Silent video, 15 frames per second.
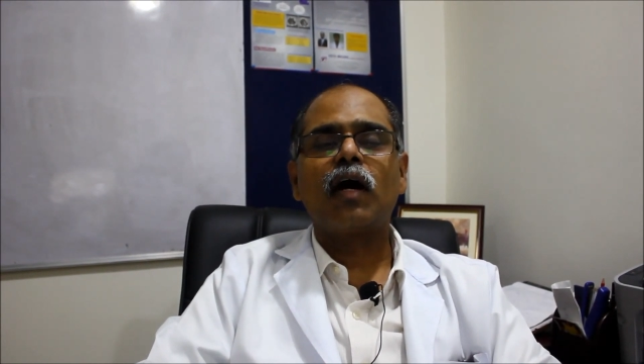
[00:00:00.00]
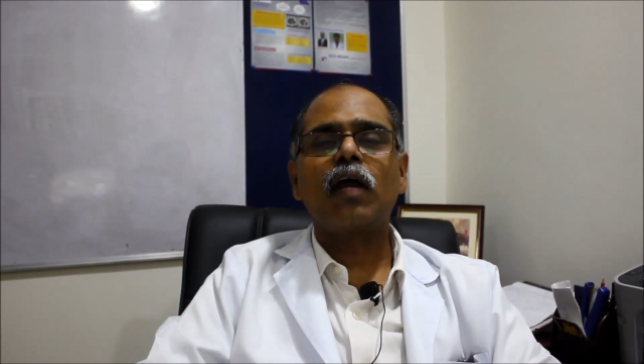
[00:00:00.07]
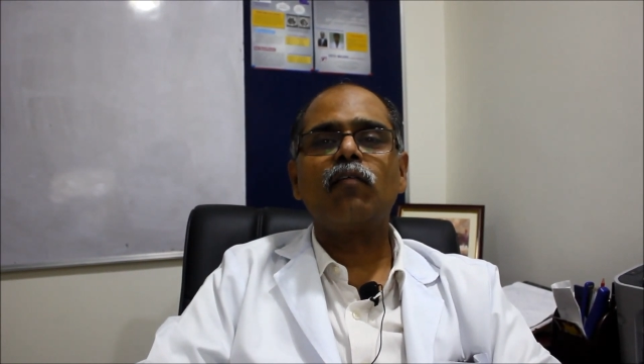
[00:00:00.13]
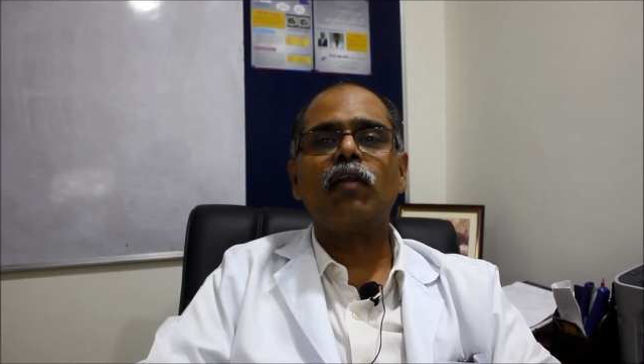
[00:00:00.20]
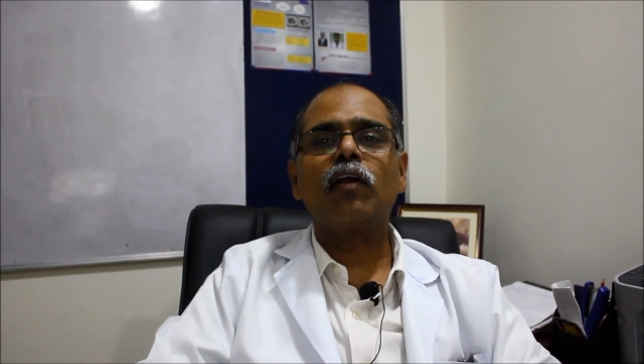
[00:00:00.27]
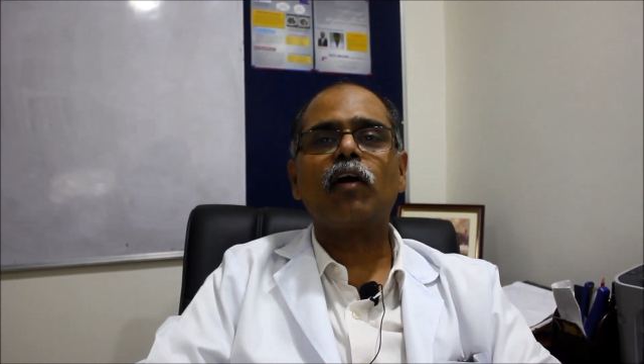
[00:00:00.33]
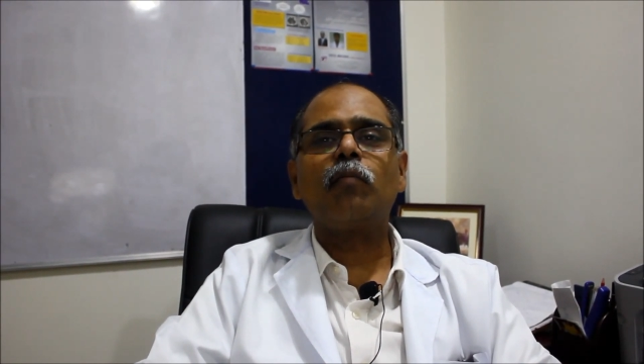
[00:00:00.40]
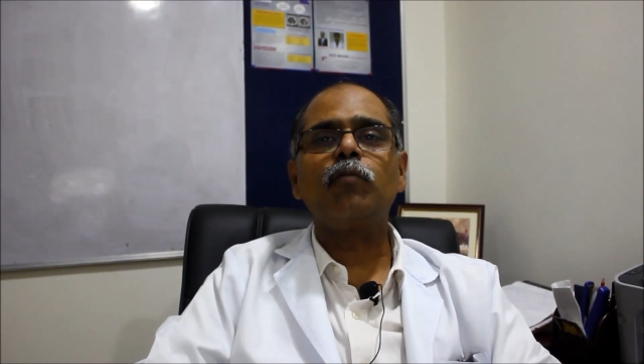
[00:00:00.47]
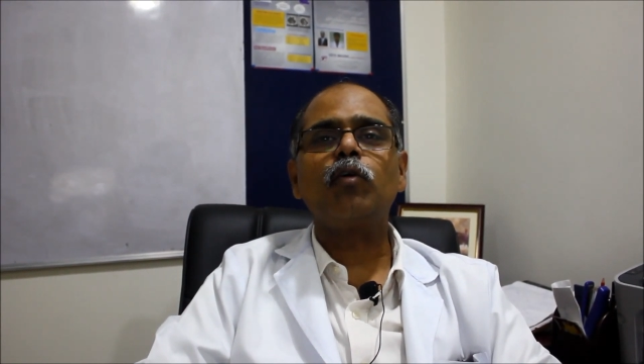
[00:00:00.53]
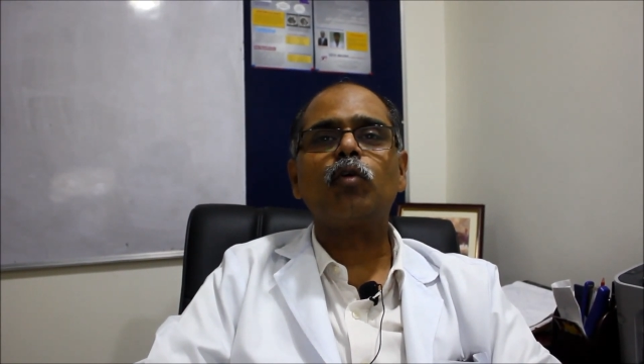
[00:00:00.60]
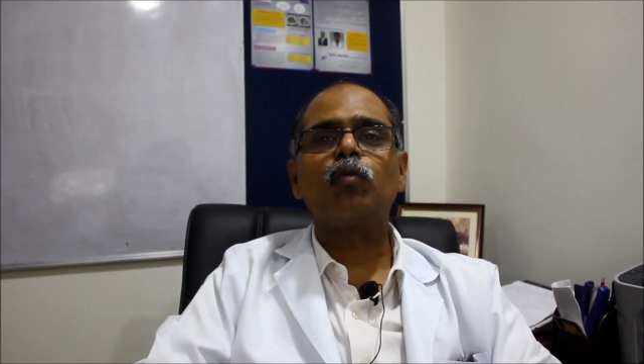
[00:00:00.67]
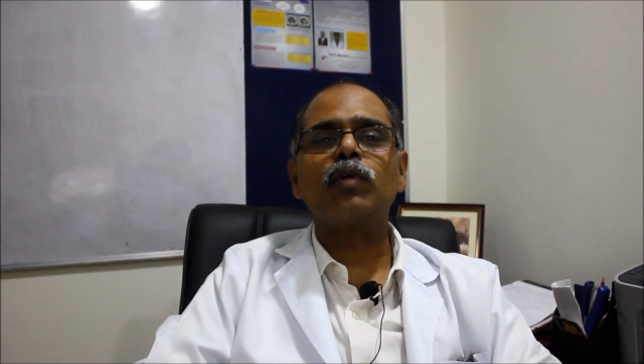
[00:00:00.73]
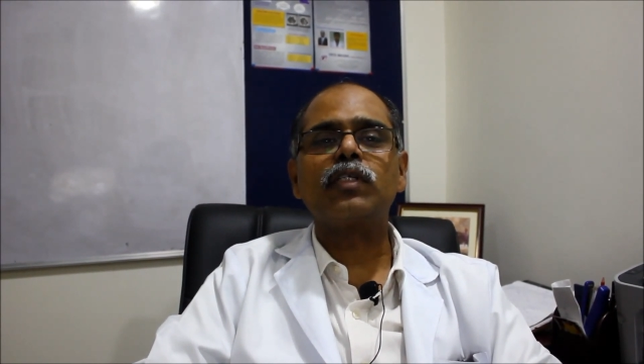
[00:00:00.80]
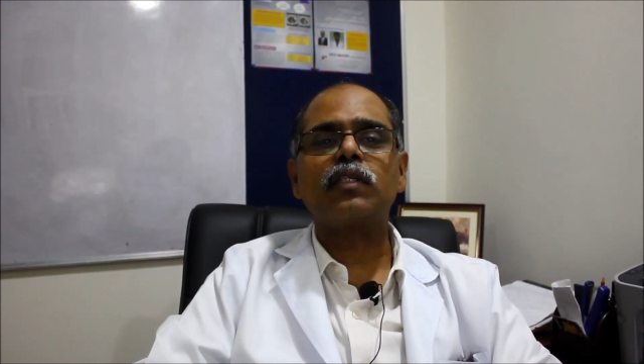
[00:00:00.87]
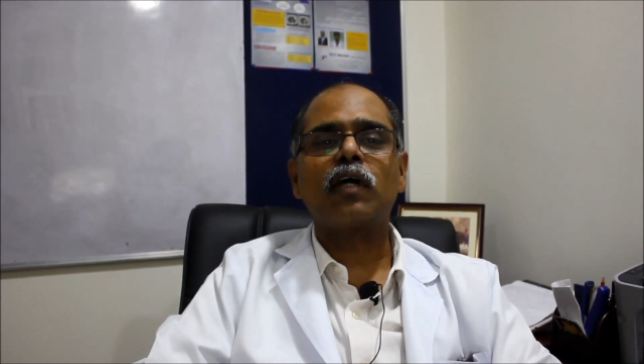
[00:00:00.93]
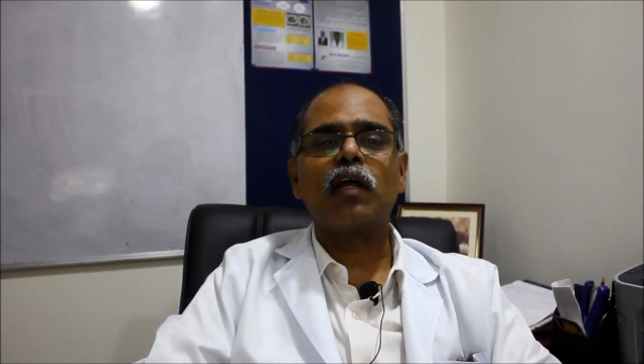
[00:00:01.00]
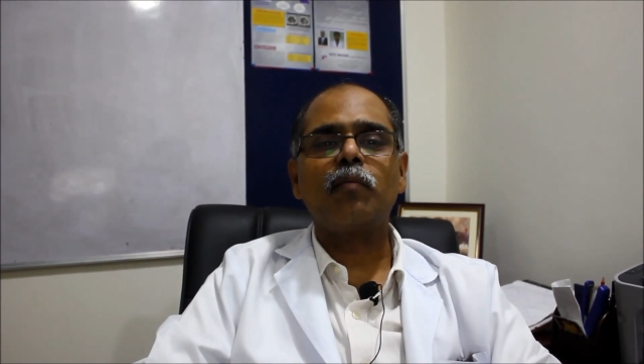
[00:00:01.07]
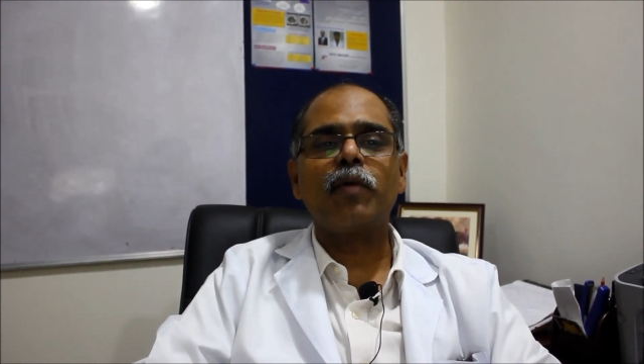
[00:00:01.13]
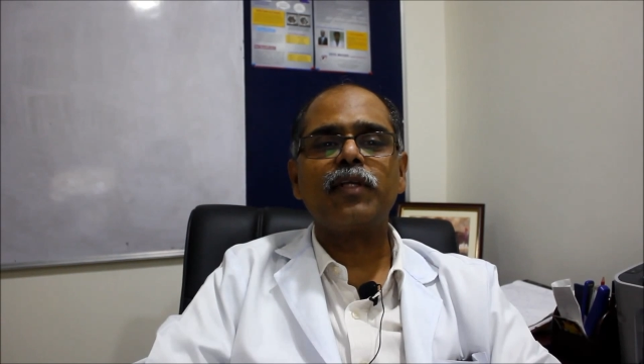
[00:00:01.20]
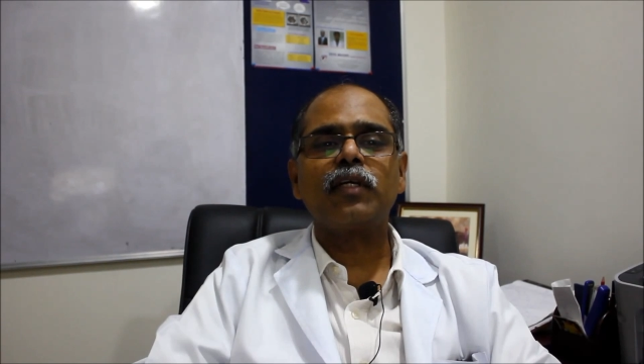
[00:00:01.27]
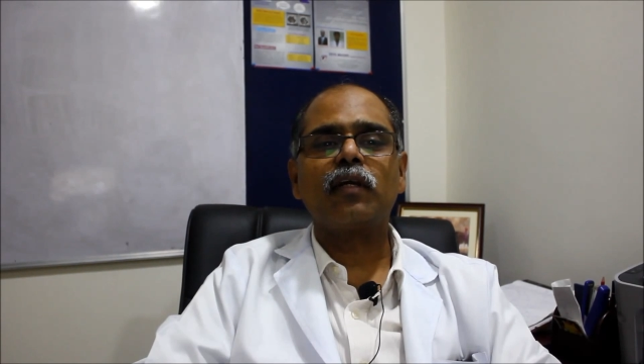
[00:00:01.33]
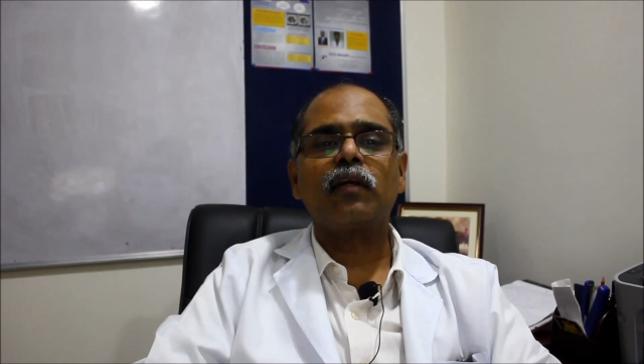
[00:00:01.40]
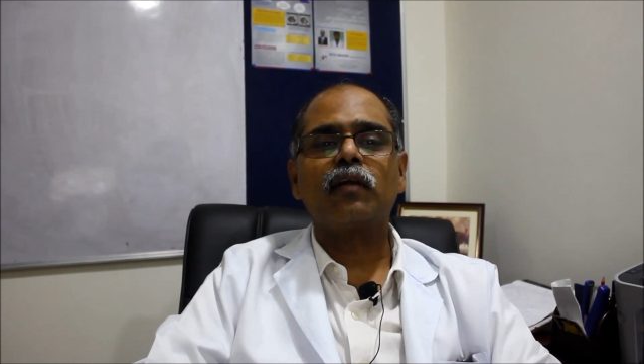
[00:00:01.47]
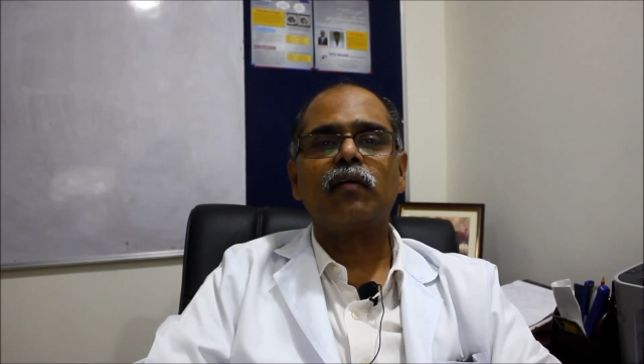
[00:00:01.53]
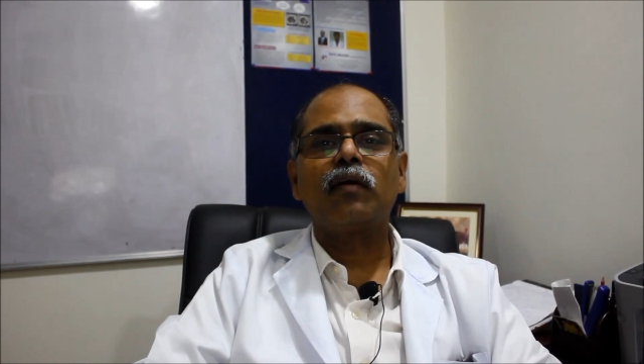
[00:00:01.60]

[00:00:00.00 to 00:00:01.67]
I welcome you to Vista Imaging.